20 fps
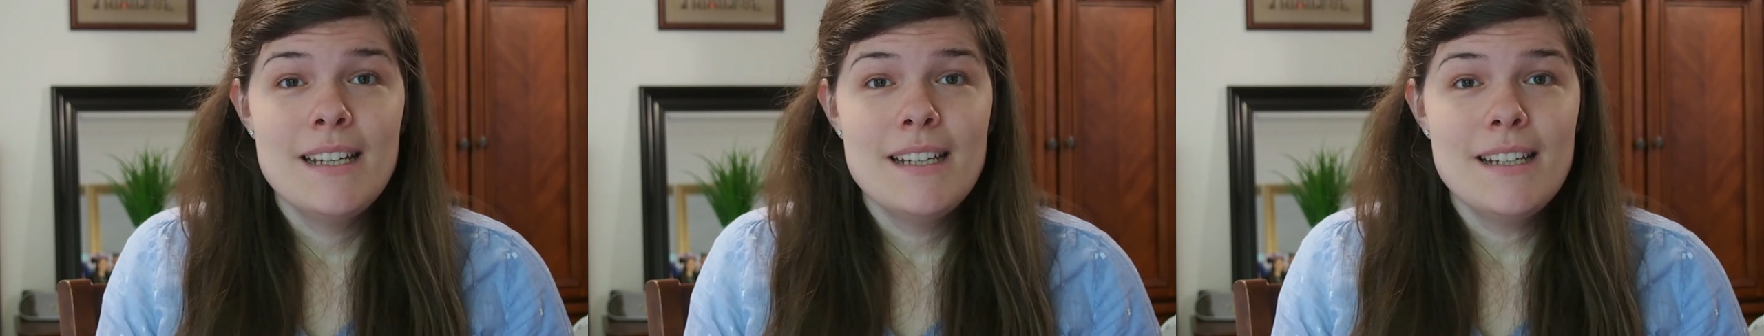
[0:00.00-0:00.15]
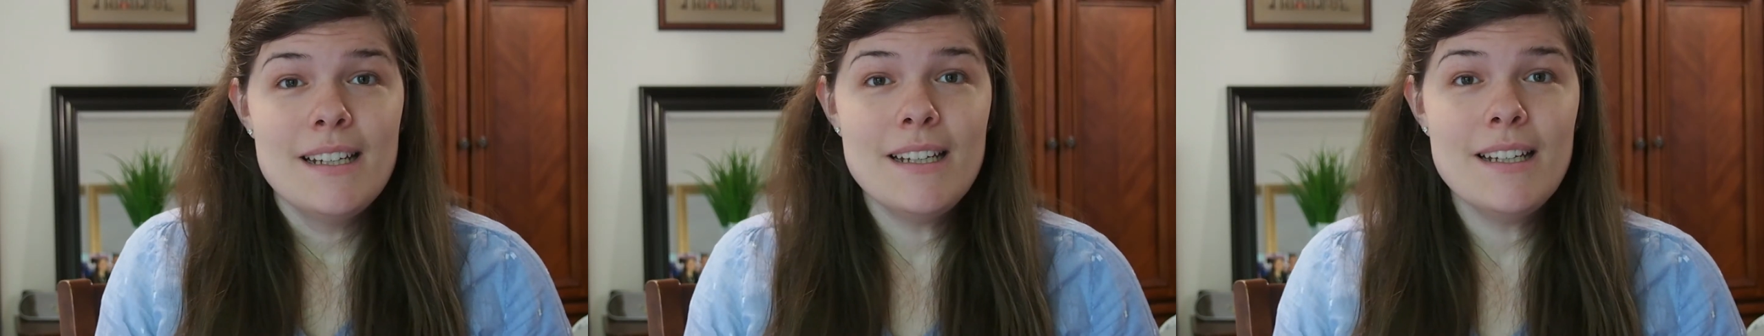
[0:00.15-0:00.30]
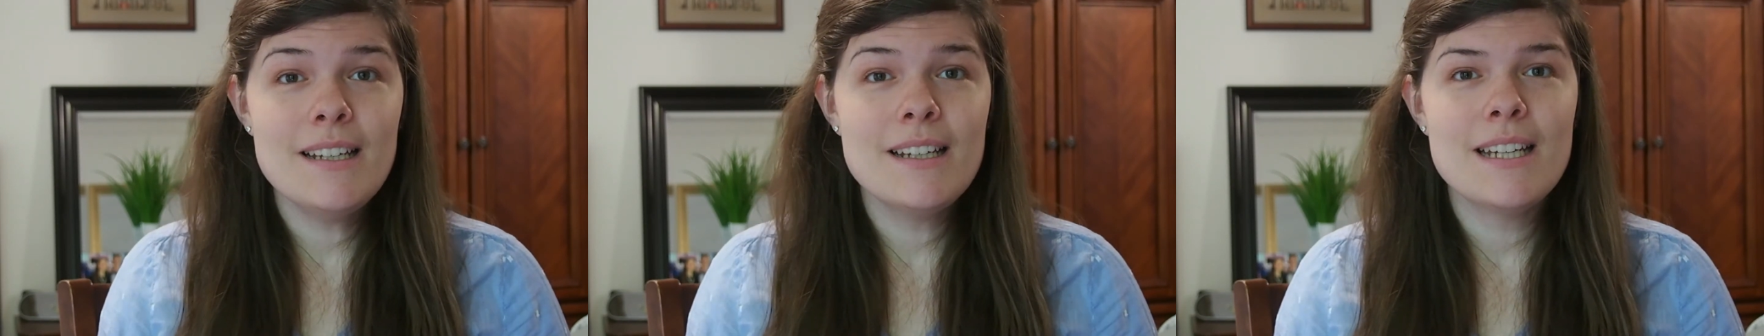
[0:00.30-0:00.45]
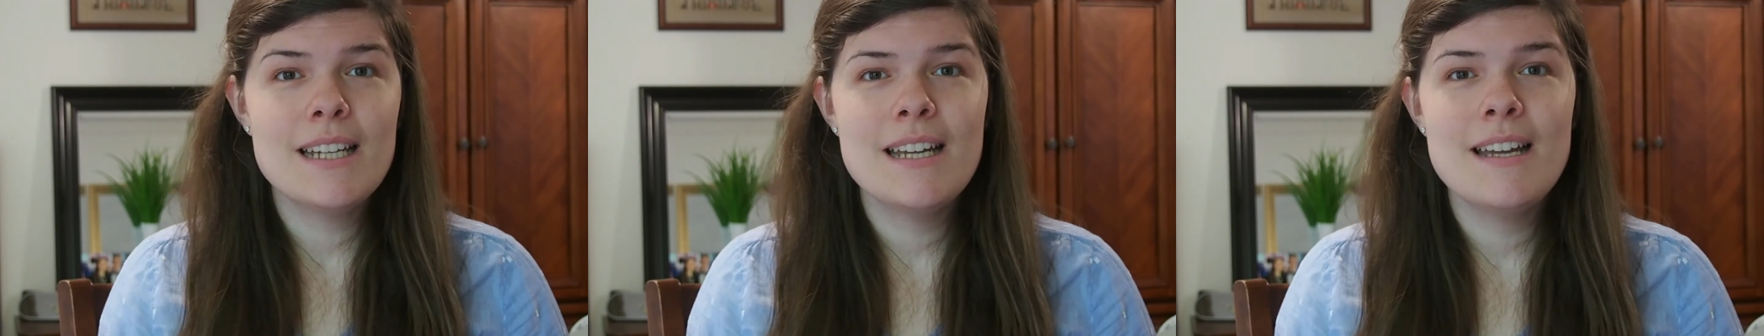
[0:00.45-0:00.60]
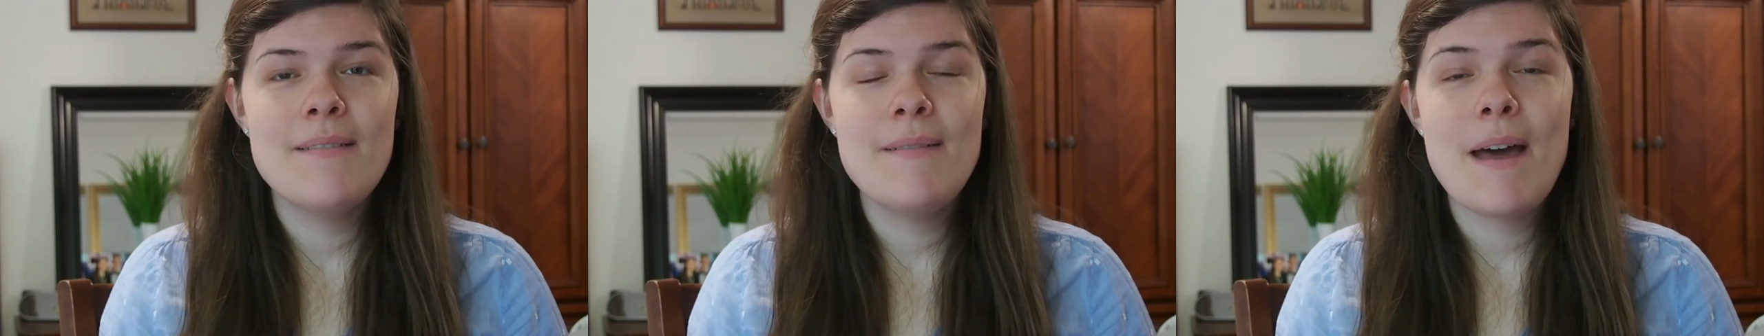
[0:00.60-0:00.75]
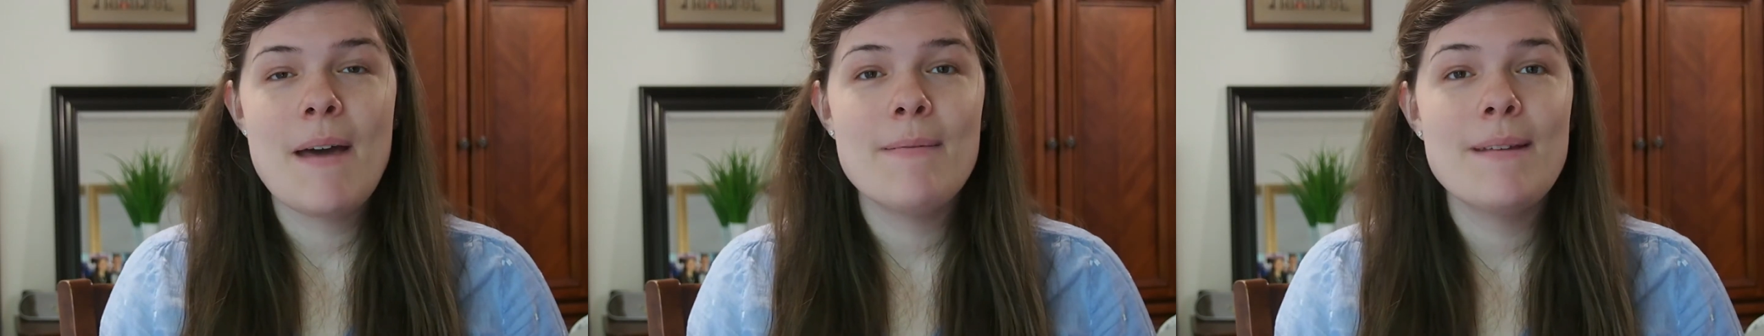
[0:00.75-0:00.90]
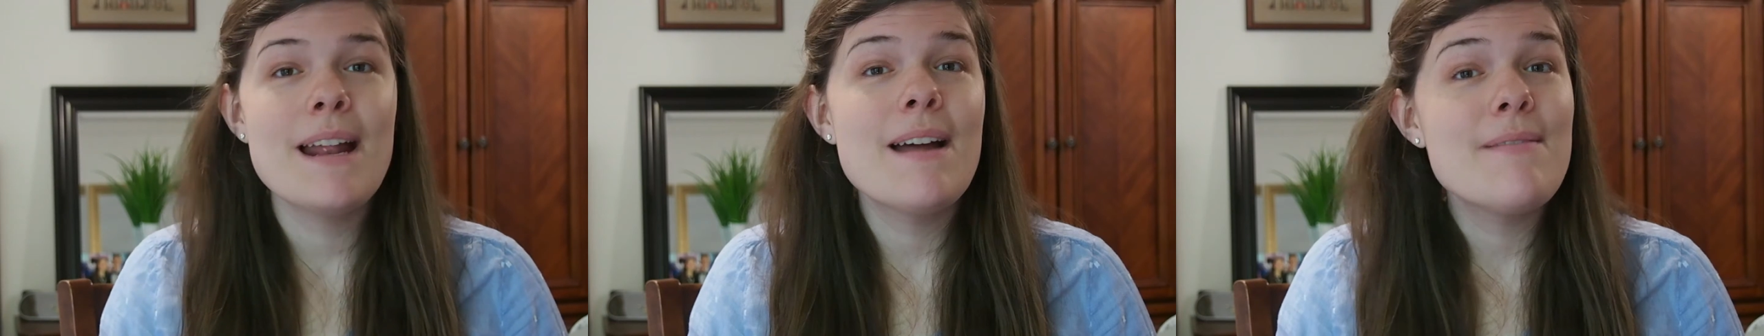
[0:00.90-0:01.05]
I'm
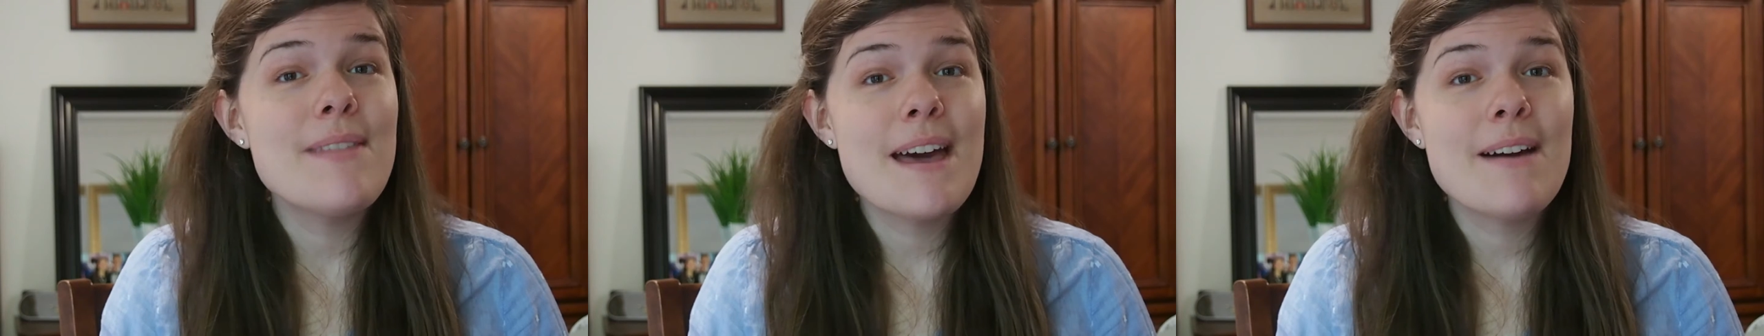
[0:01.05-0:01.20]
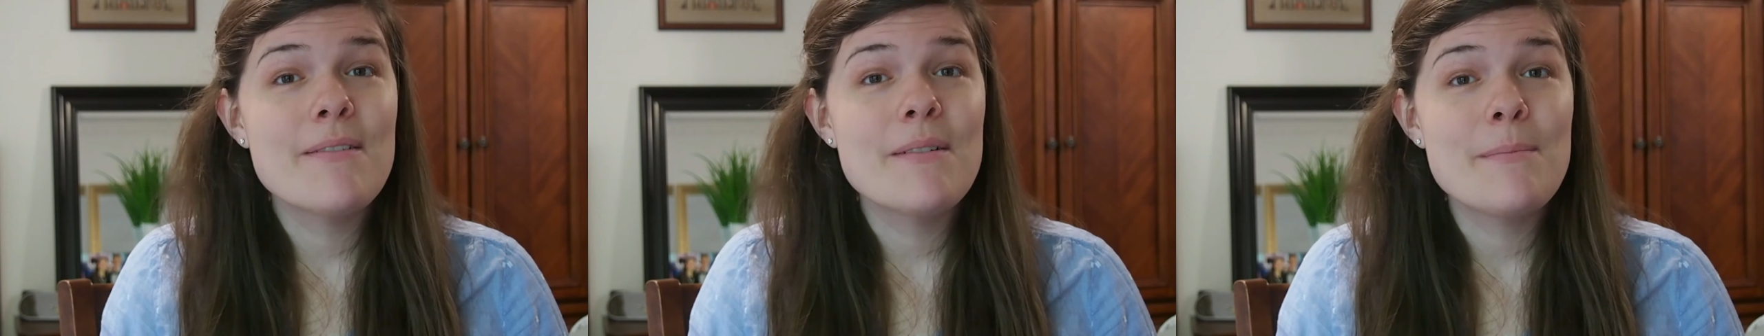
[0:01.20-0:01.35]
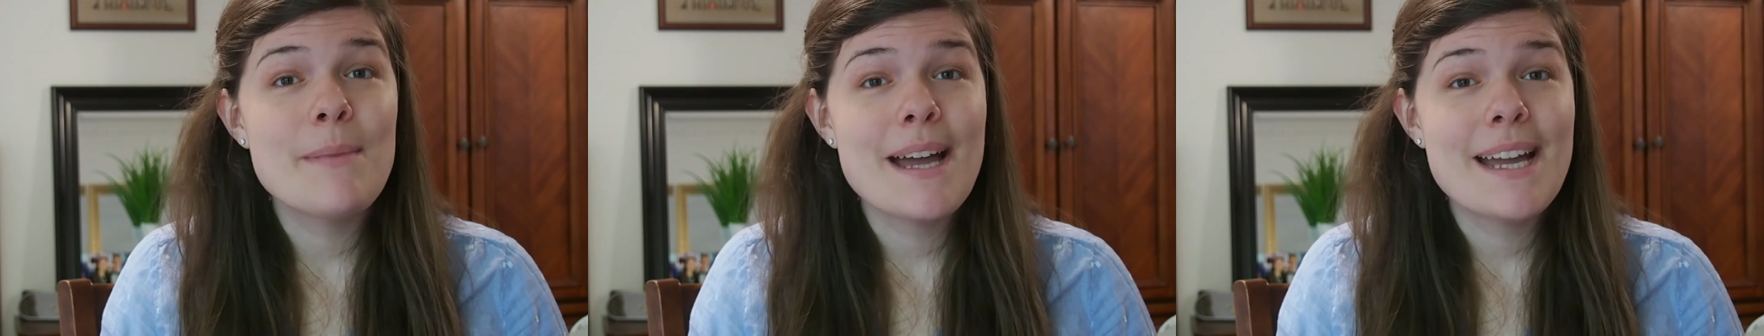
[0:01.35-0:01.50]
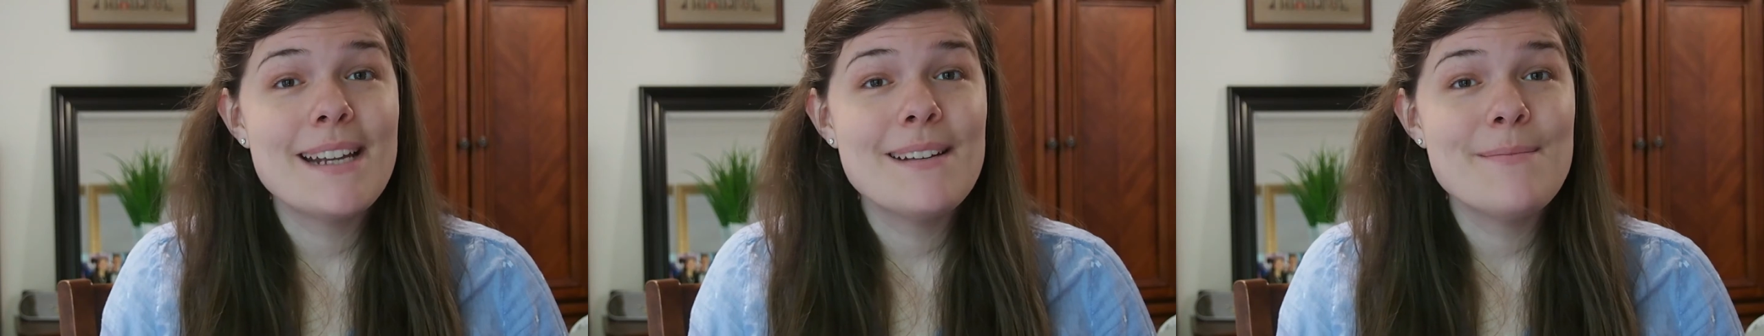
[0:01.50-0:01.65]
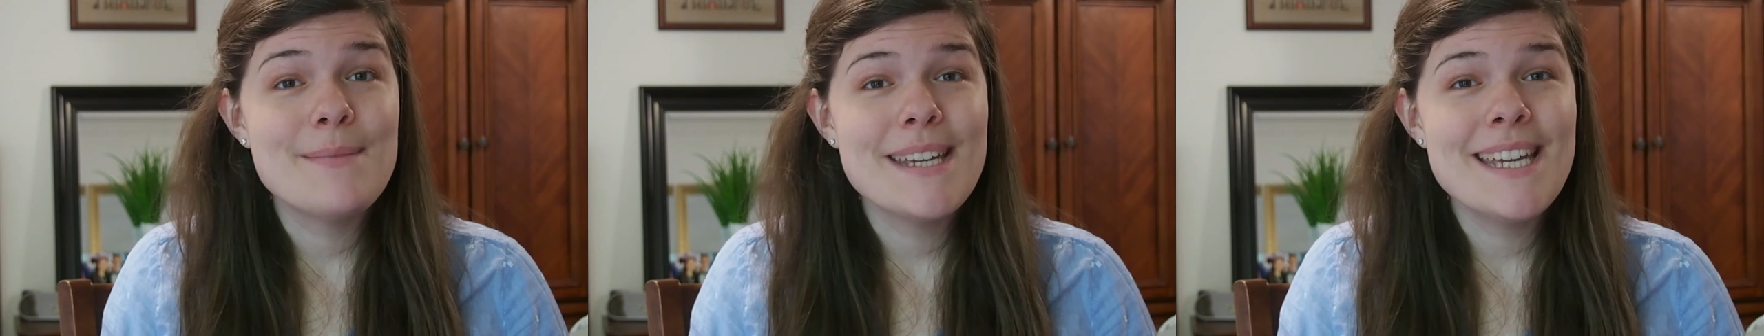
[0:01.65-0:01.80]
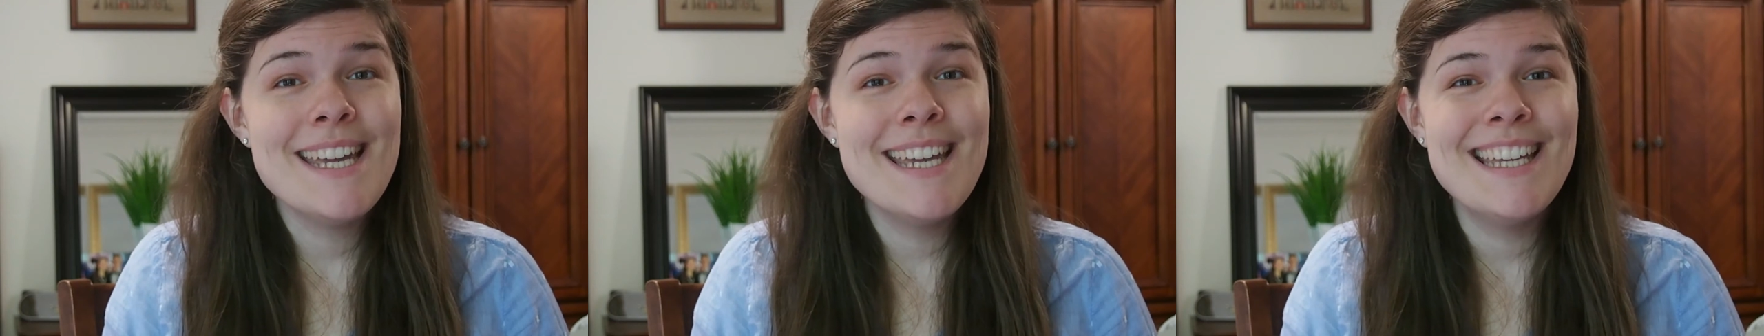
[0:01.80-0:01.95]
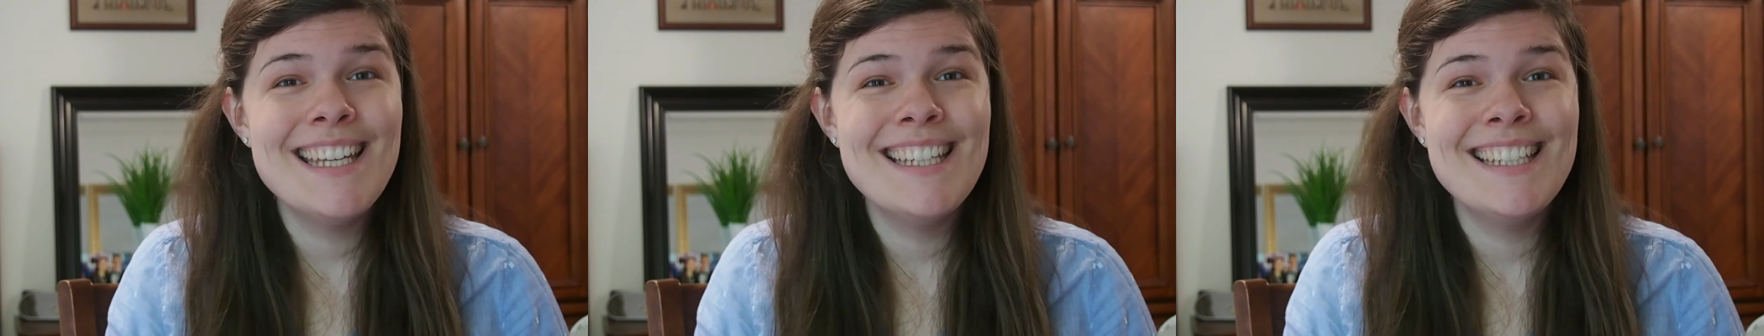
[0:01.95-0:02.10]
happy to have that one behind me.